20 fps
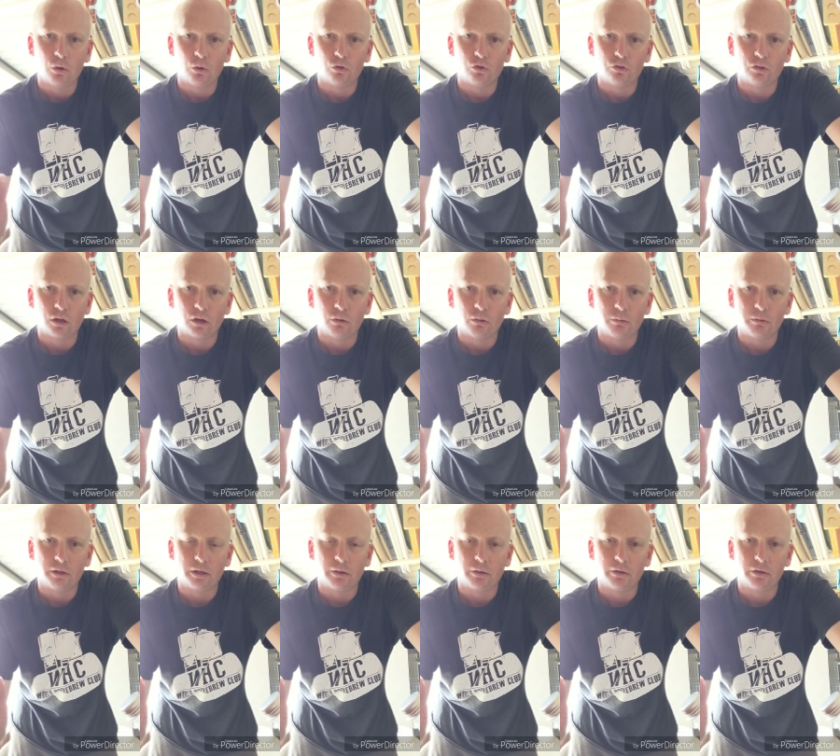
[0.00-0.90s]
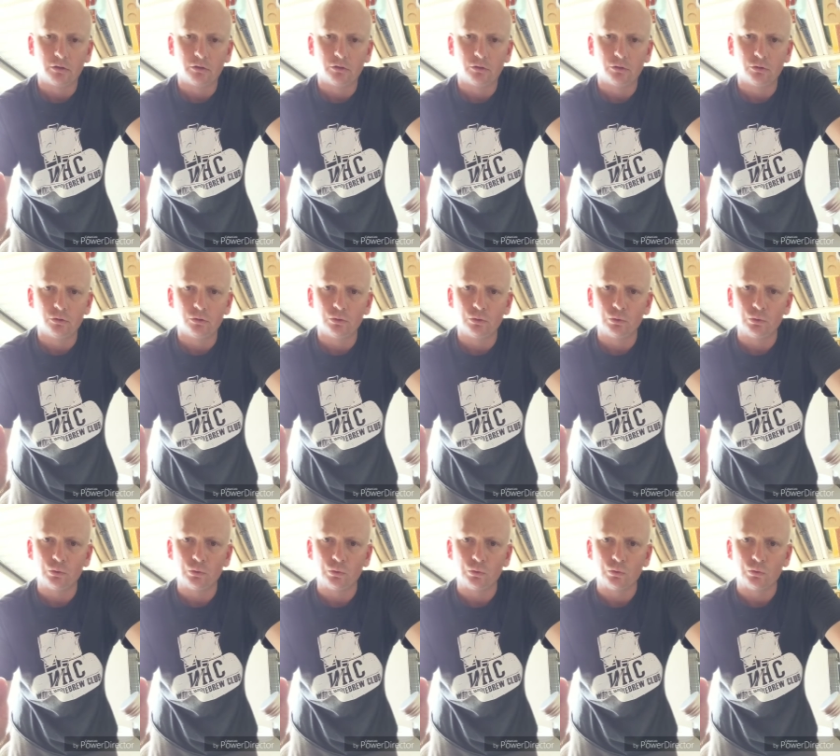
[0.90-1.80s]
Also, I'm going
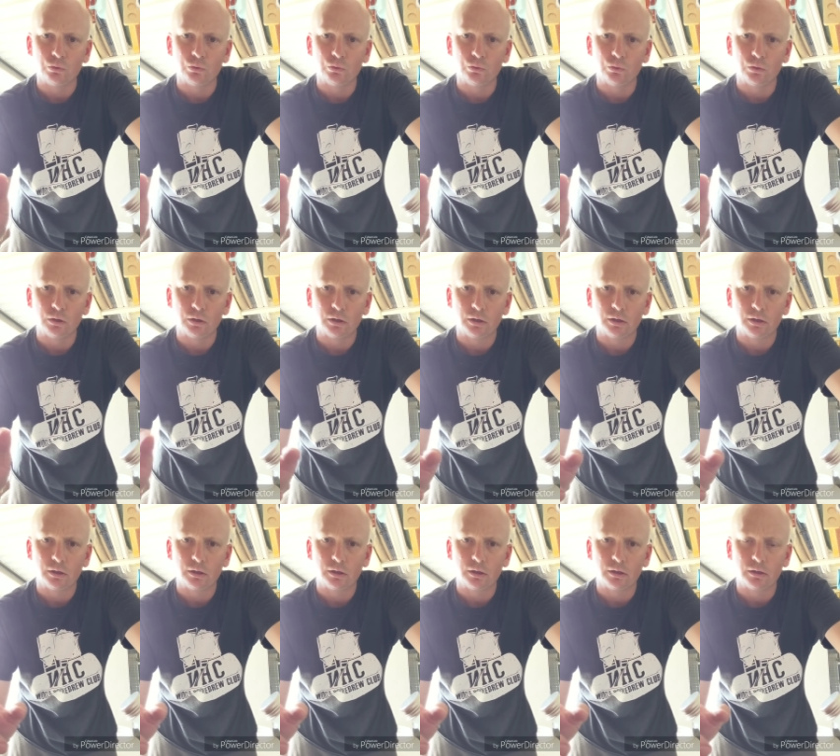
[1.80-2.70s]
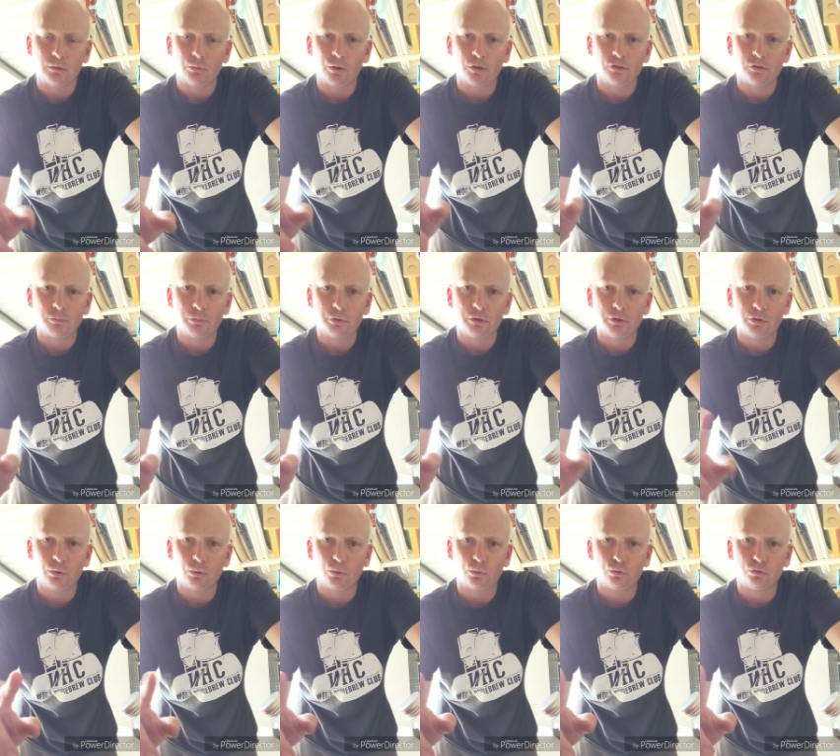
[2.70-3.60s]
to, the recipe
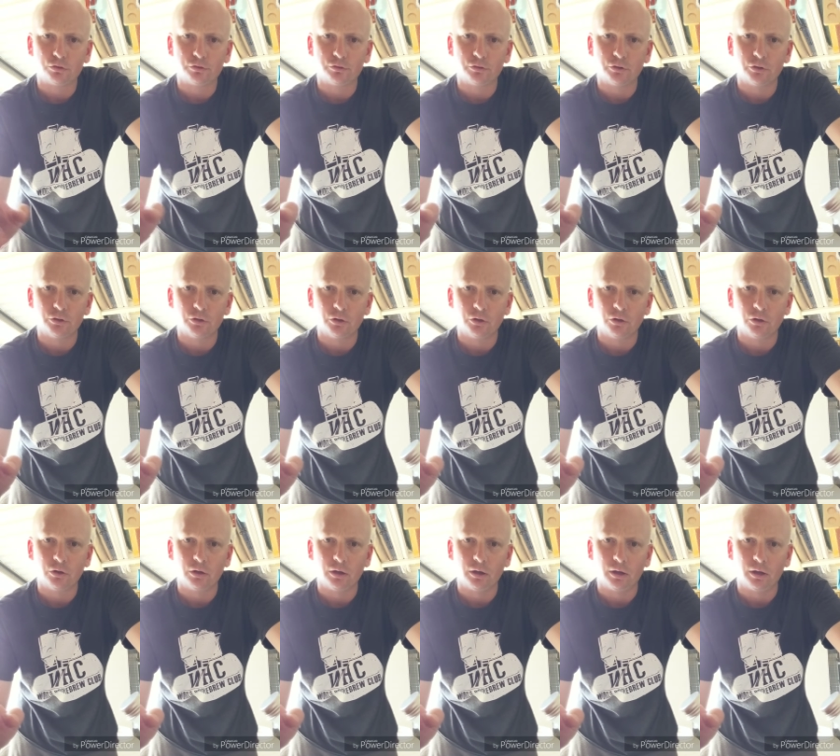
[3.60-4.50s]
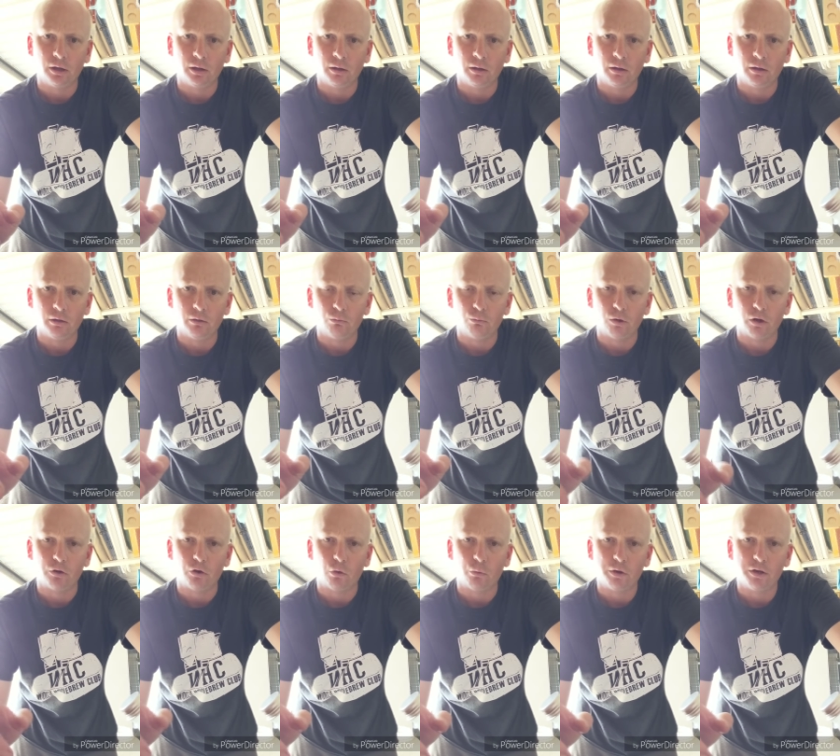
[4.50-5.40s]
calls for
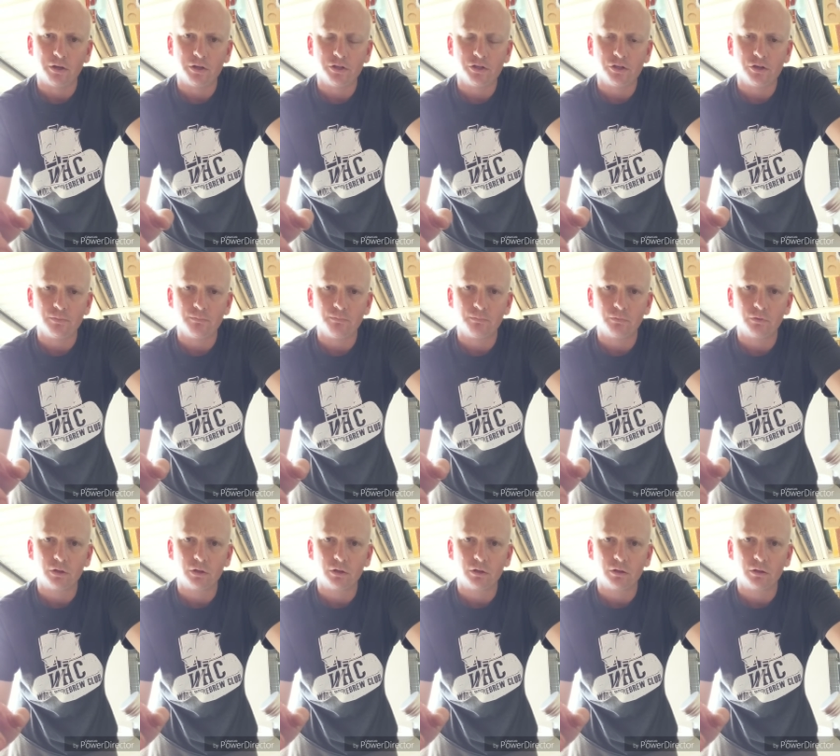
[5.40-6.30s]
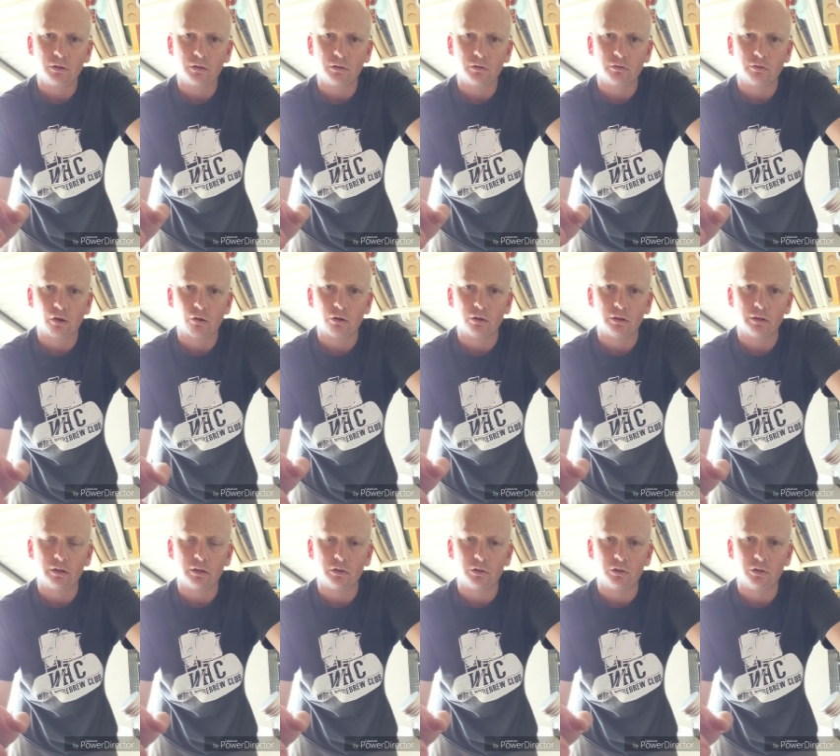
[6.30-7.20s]
1 orange,
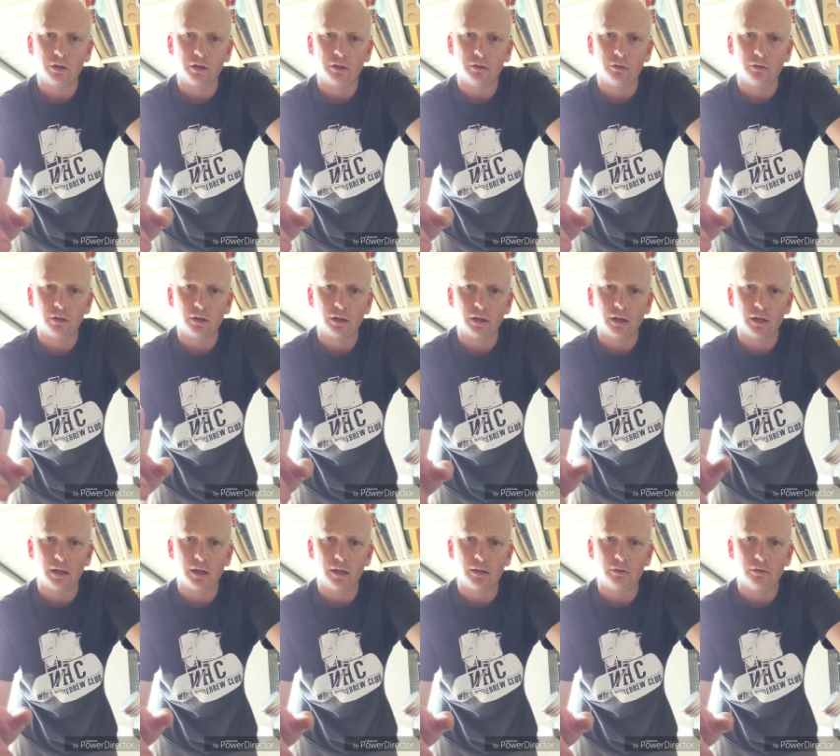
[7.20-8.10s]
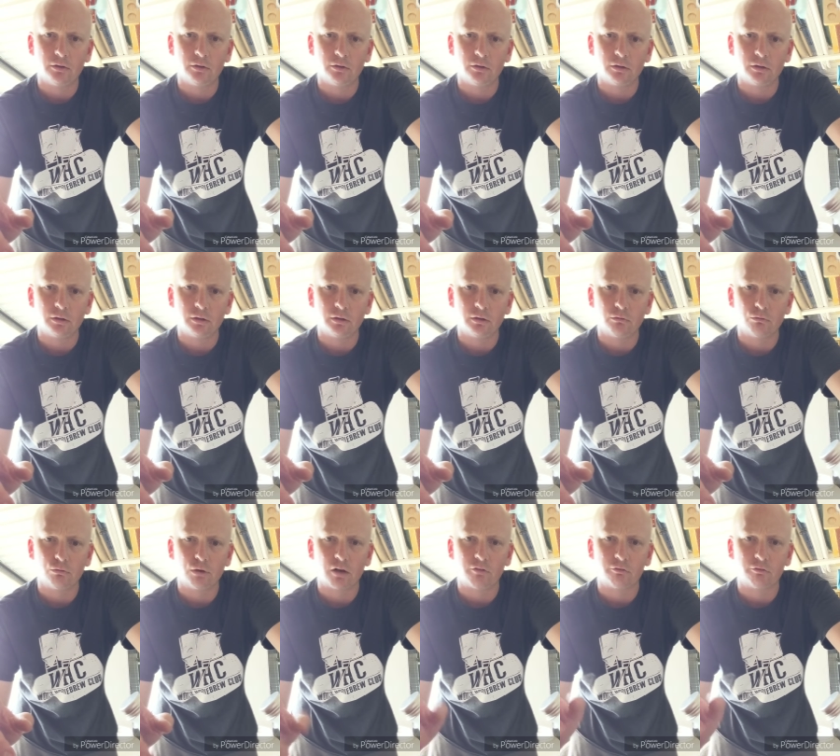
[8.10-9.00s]
thoroughly cleaned and
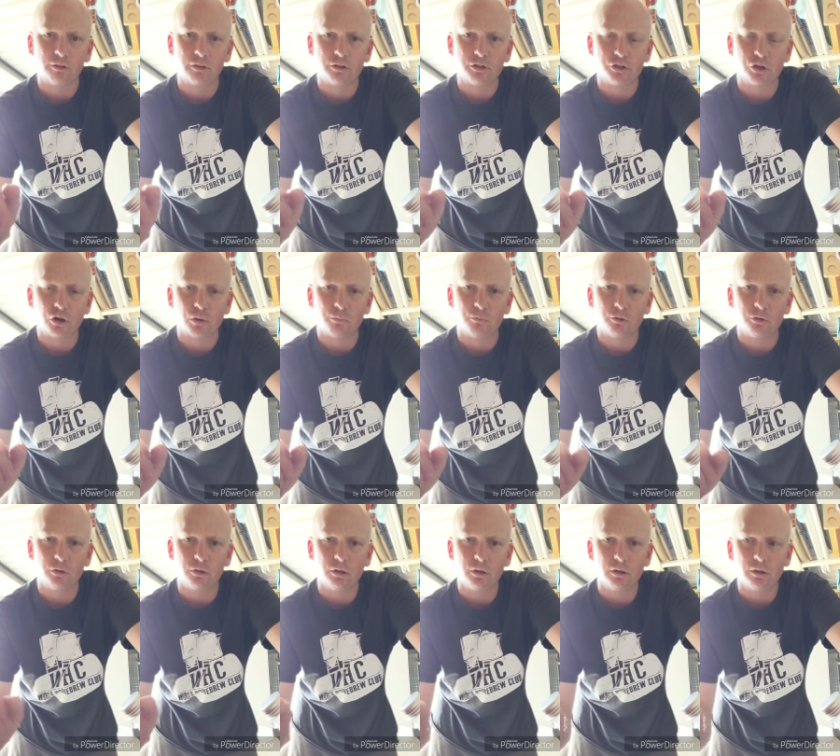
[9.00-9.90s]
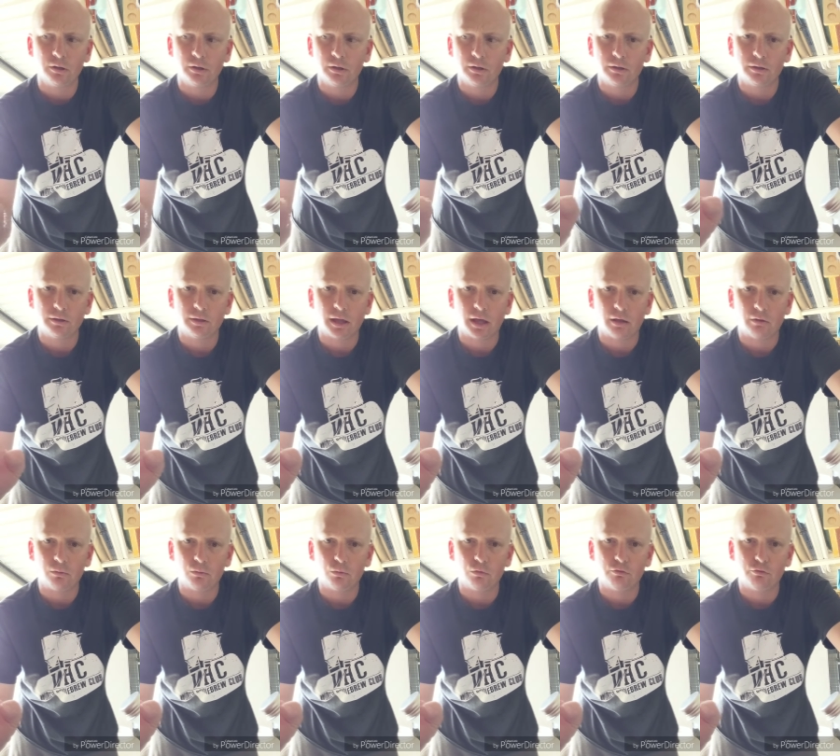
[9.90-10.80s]
roughly chopped.
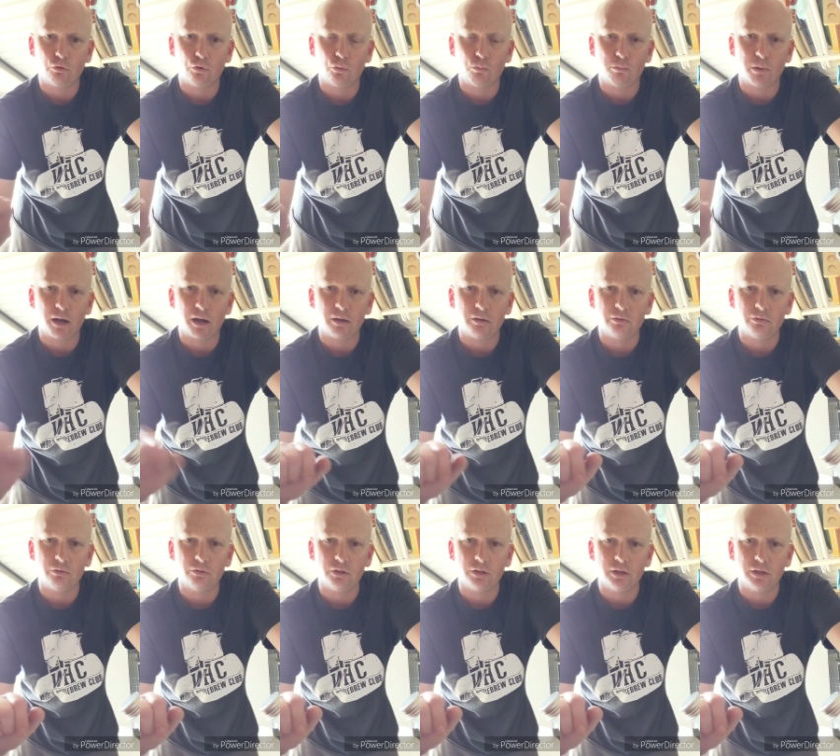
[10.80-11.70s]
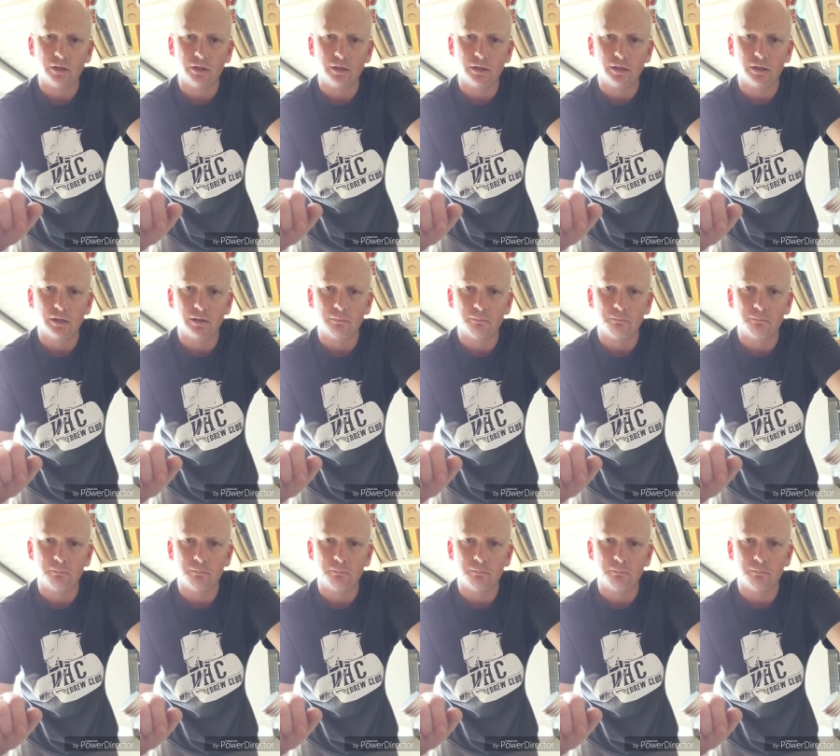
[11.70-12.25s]
That will form part of the